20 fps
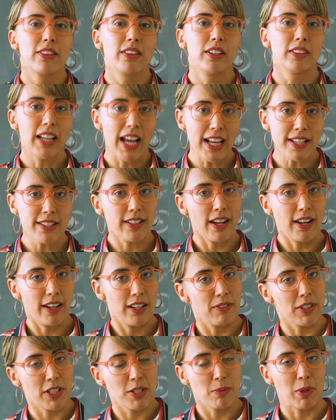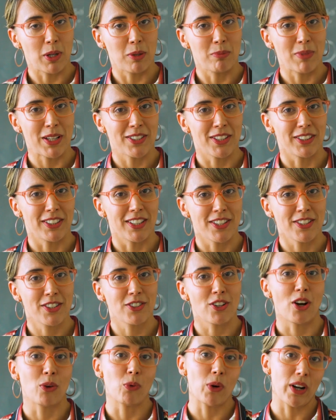The last kind of
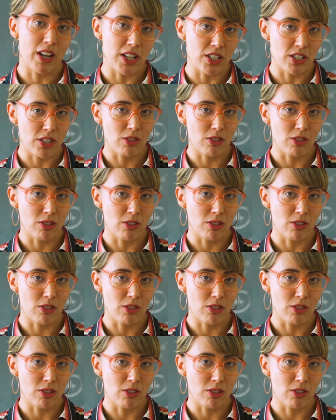experimentalists are what I